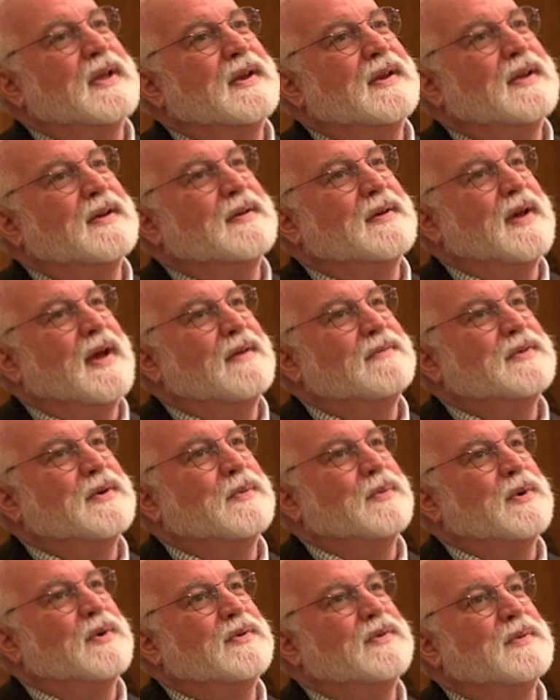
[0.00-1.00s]
and
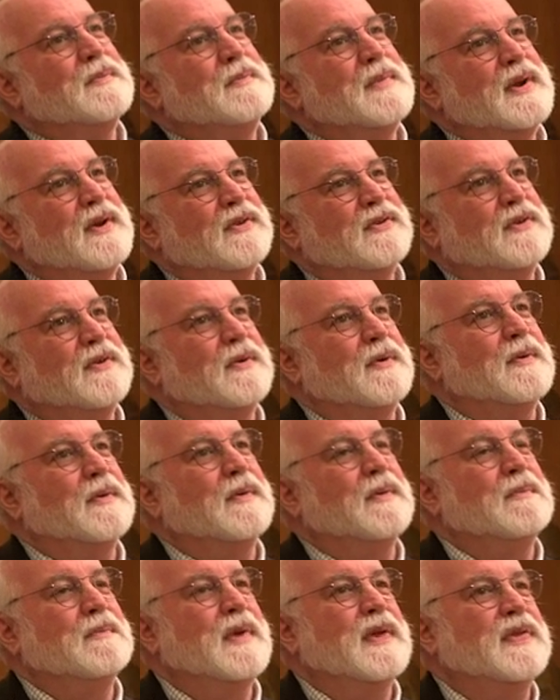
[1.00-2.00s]
afterwards a
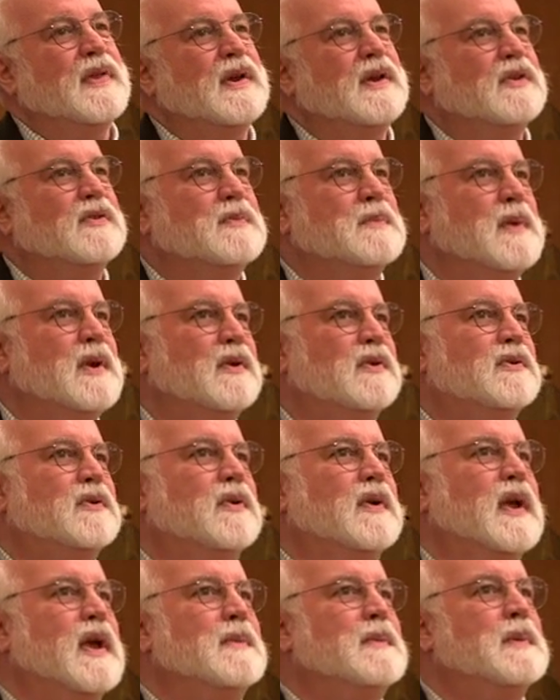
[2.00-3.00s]
Methodist
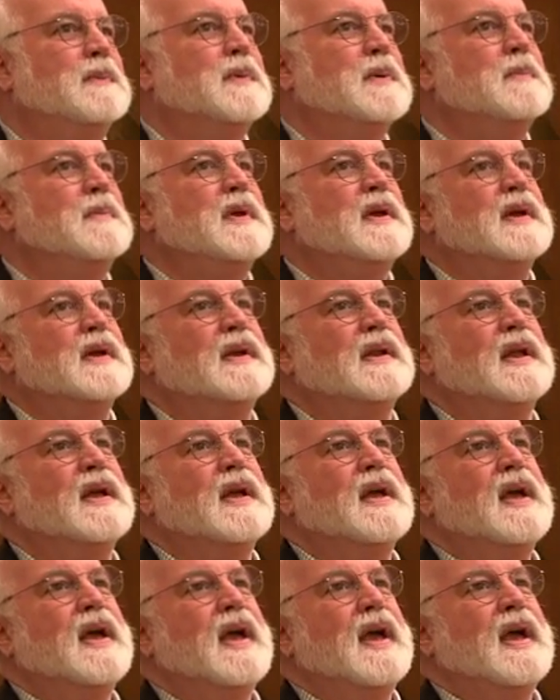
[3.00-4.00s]
minister came up to me
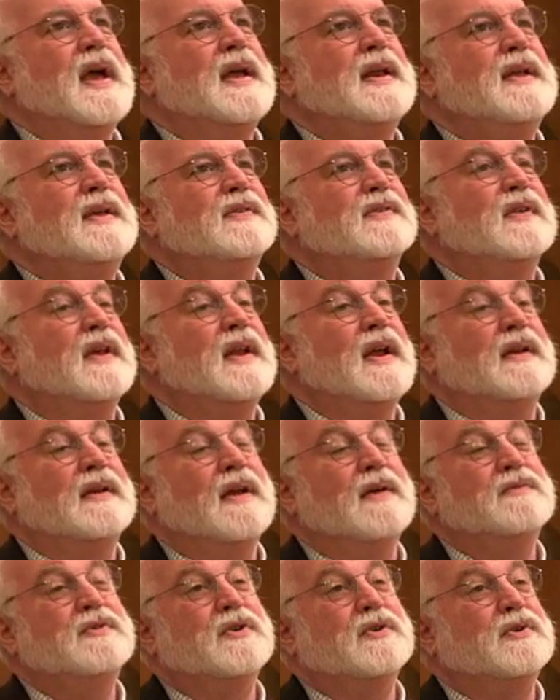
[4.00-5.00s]
and he said, "I
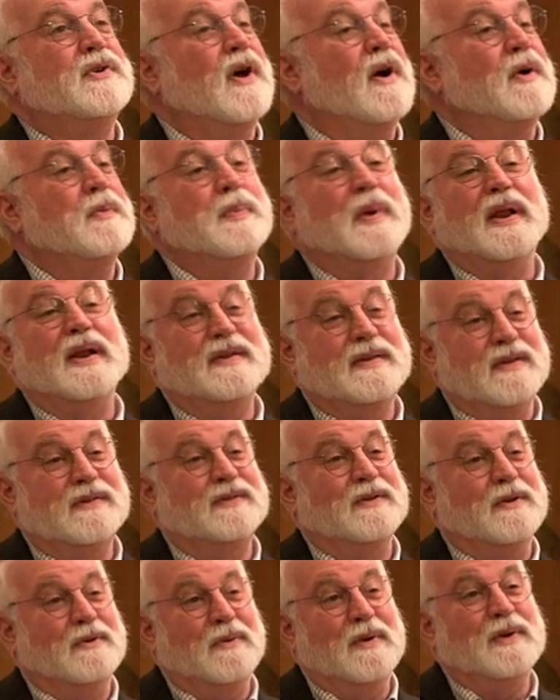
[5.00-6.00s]
loved your talk, but I
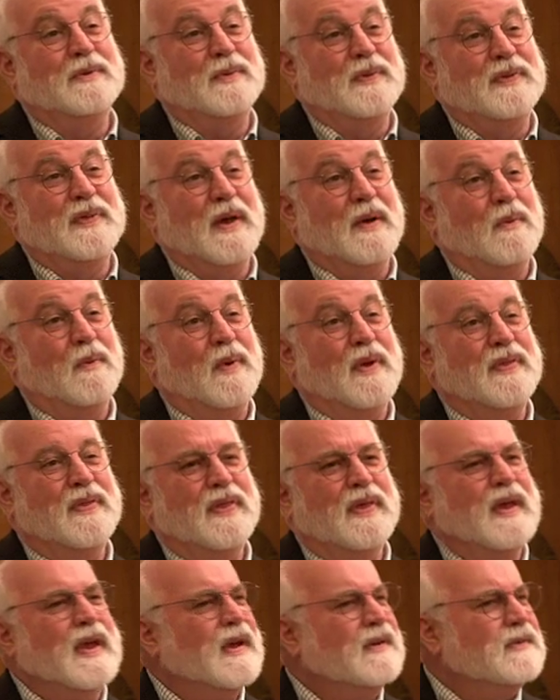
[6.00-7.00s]
disagreed with that one
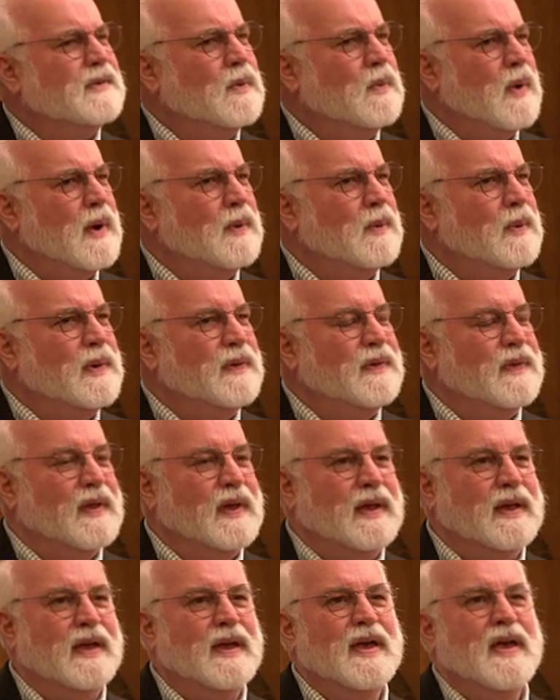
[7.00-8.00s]
thing." I said, "What one
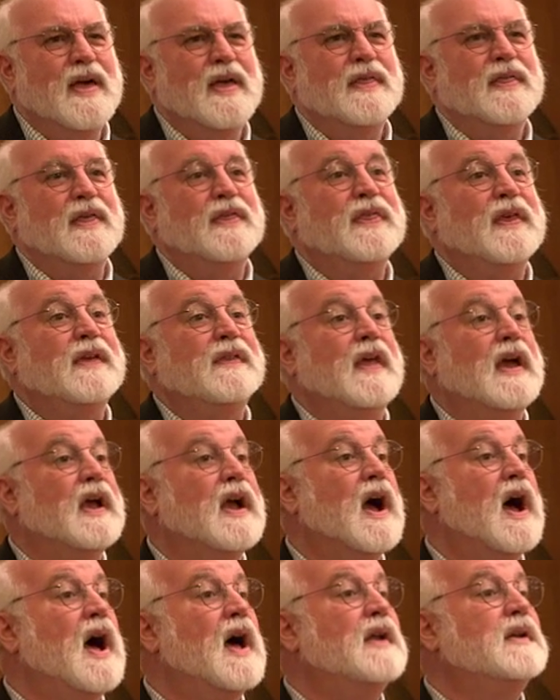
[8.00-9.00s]
thing?" "The thing that
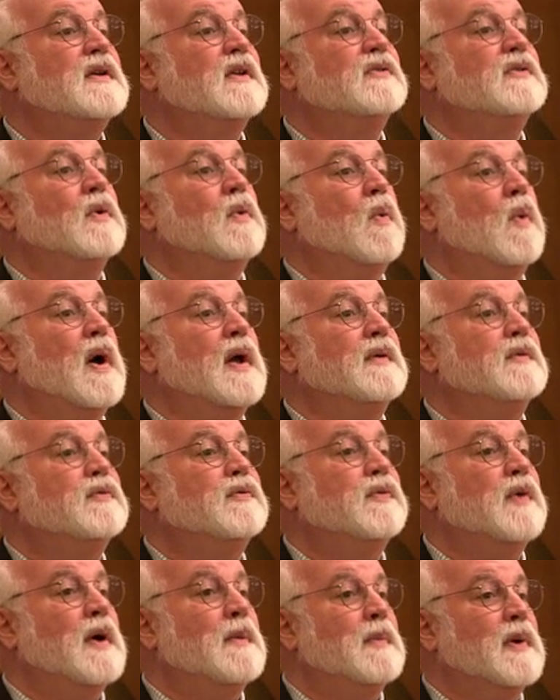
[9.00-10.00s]
God doesn't want
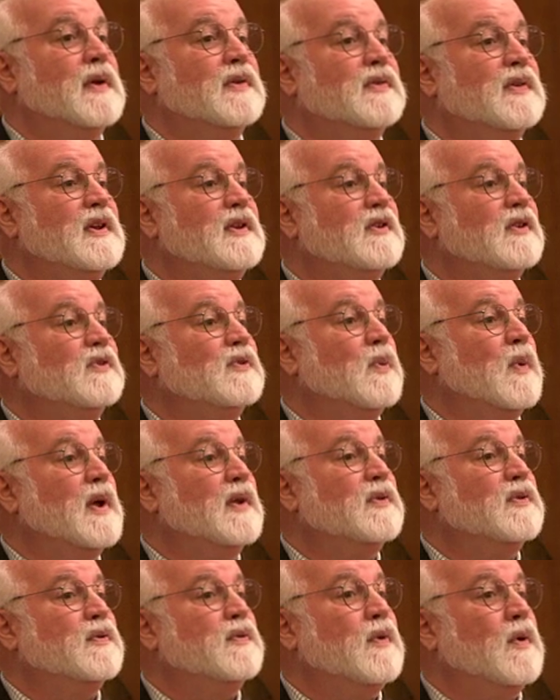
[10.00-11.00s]
from us, he just
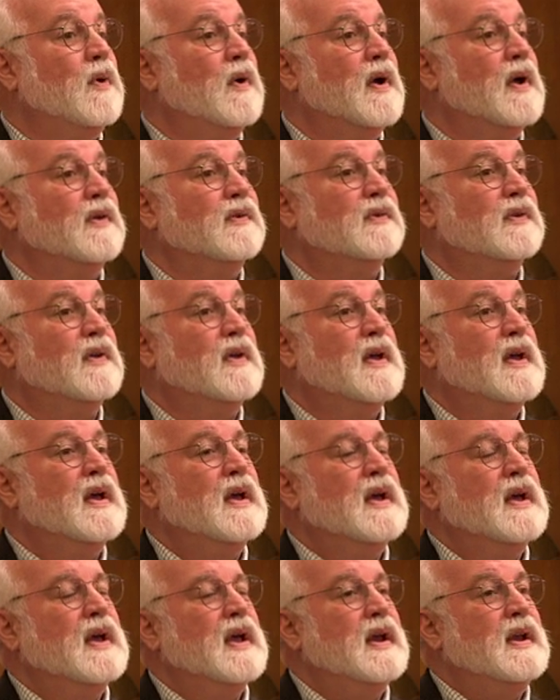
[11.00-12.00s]
wants for us."
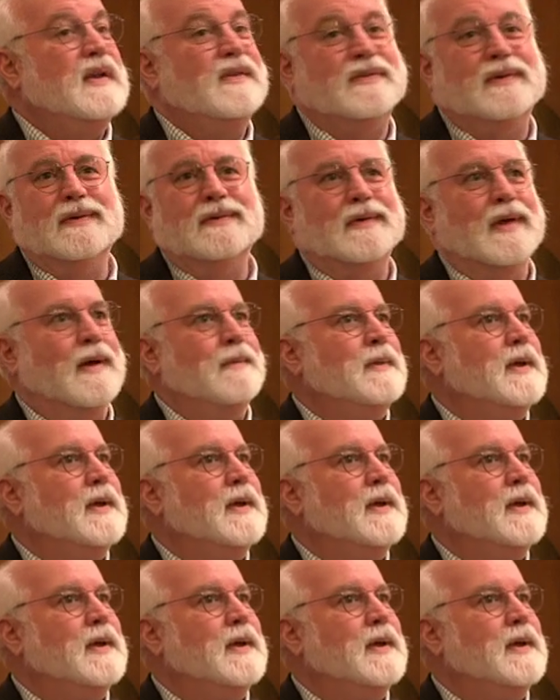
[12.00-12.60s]
And he said,